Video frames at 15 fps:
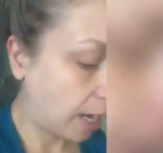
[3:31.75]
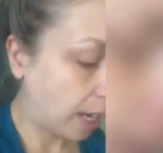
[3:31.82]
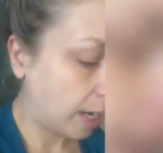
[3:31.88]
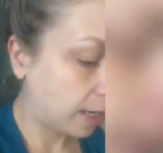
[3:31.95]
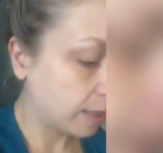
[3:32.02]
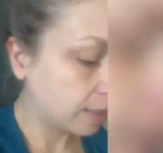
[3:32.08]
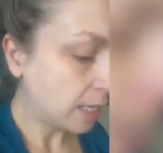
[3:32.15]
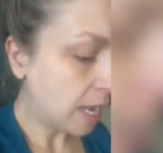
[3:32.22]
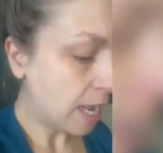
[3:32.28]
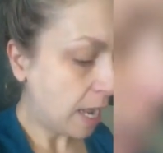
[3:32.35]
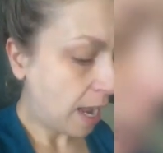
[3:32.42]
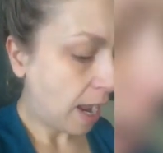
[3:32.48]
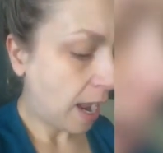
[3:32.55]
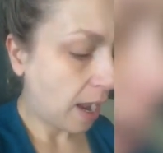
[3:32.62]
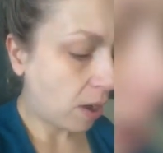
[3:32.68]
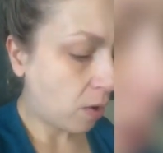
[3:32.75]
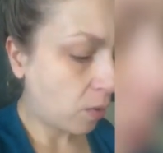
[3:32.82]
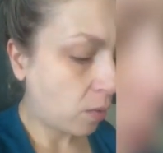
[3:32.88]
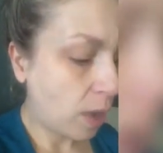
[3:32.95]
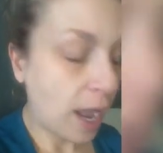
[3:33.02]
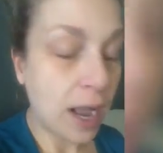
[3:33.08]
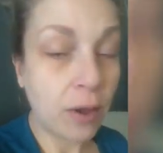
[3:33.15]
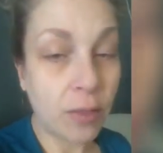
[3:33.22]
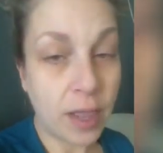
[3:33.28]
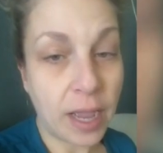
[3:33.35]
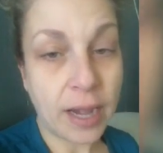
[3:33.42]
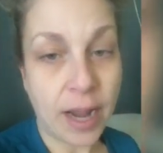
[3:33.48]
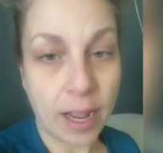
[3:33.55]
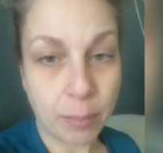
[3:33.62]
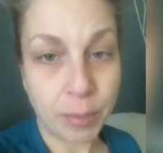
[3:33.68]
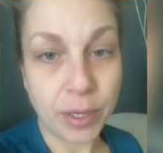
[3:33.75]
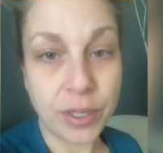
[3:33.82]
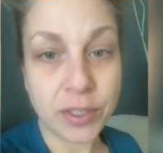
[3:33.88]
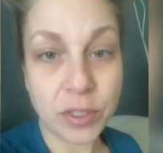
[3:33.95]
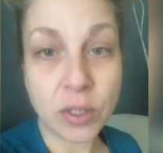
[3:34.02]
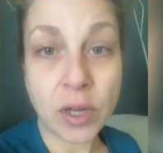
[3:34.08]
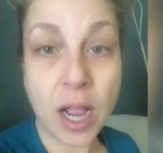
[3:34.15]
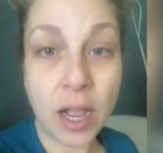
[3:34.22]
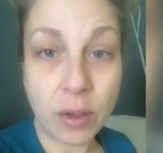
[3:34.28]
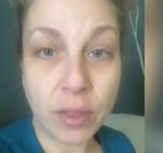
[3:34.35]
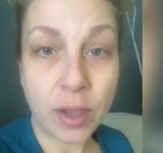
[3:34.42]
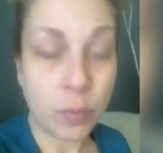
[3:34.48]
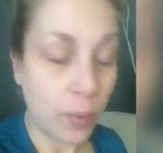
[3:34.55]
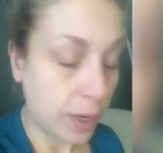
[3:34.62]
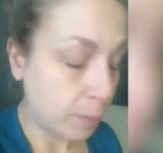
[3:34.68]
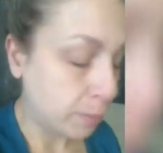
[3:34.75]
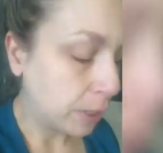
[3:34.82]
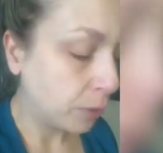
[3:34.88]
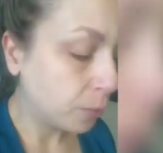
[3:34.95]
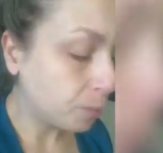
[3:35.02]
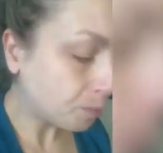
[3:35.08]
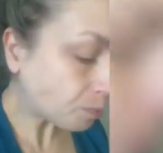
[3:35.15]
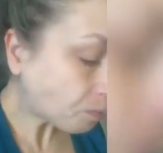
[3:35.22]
and how how that happened and how that went about.